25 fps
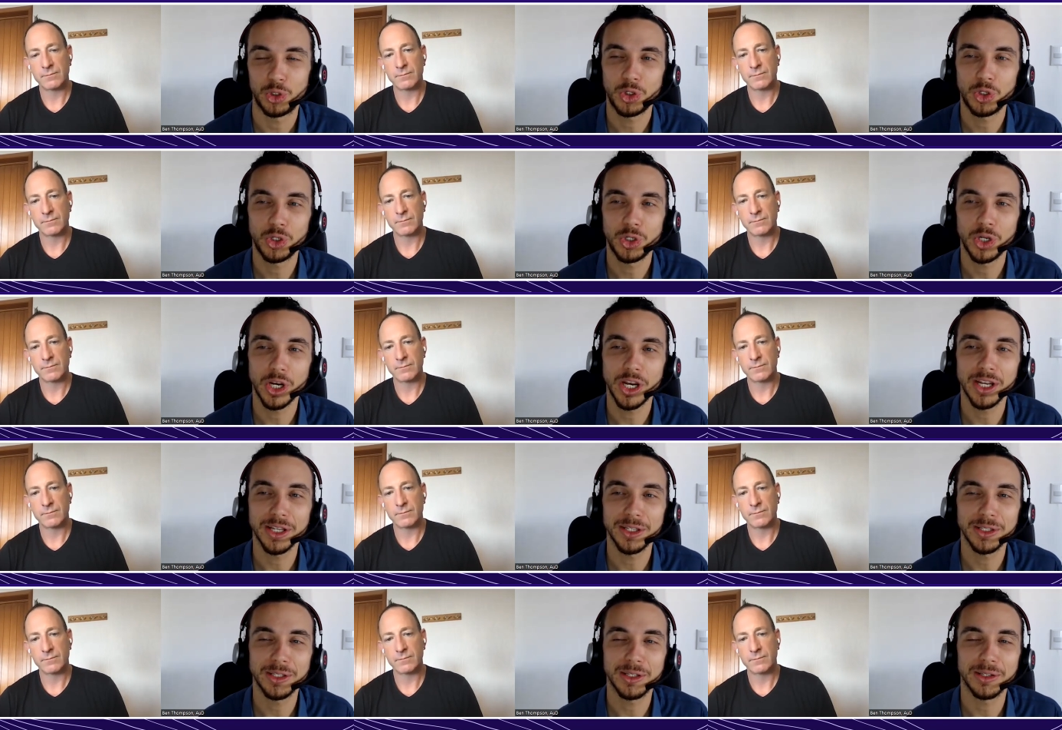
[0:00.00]

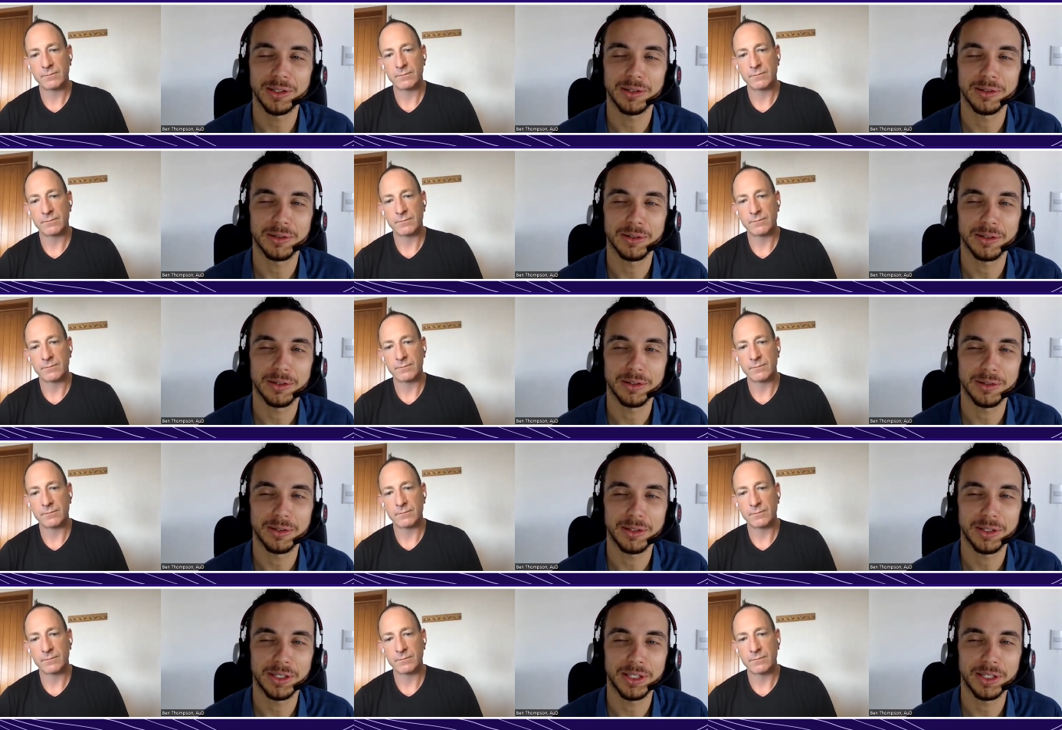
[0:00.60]
Speaker 1: just
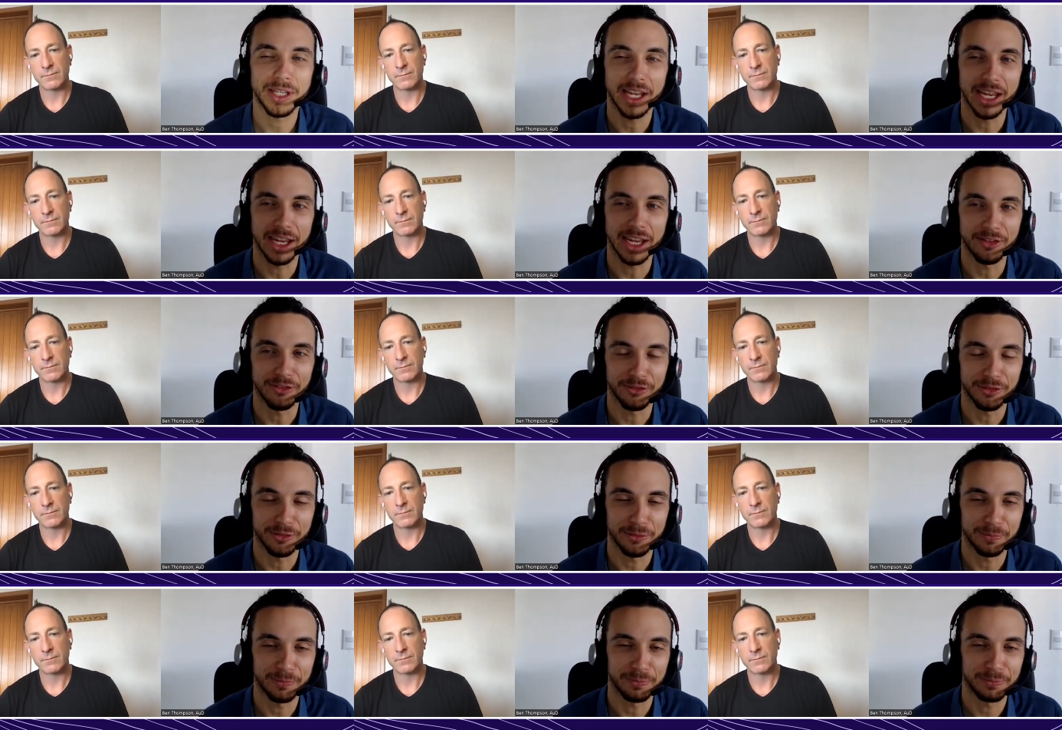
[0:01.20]

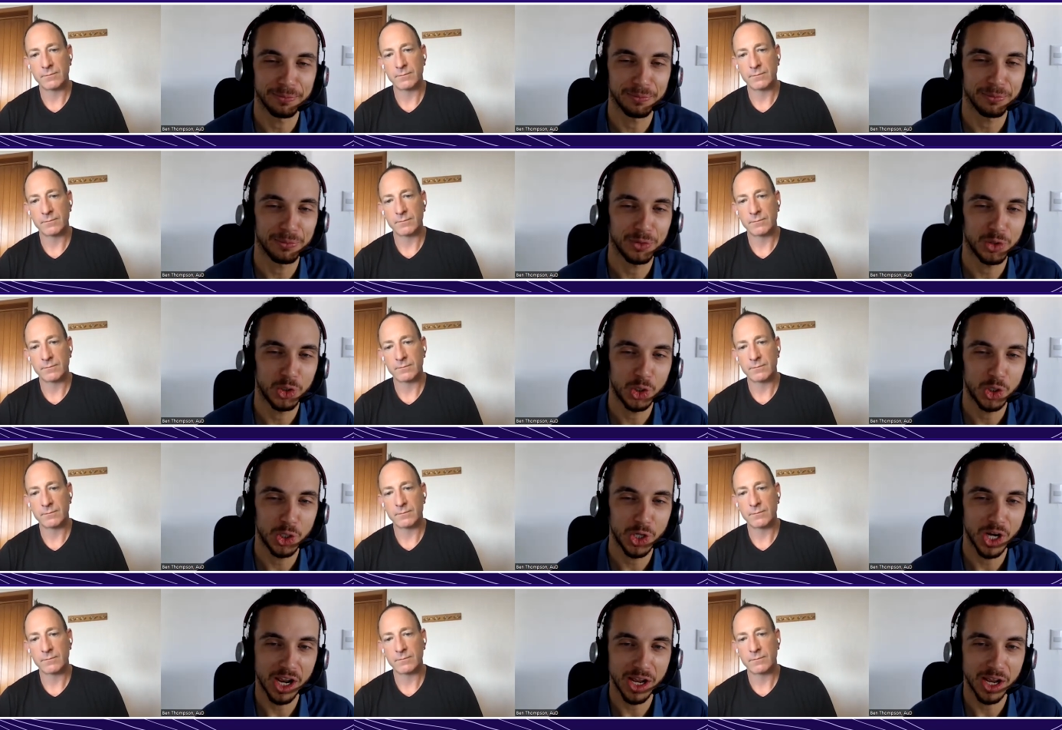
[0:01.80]
safe,
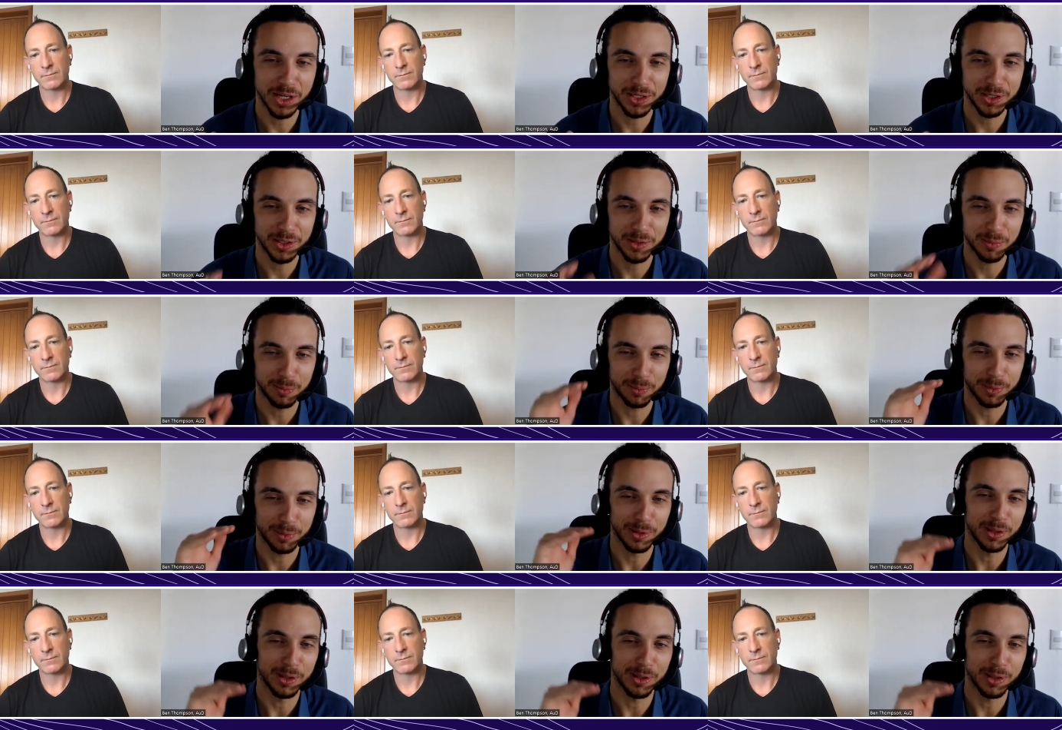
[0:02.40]
just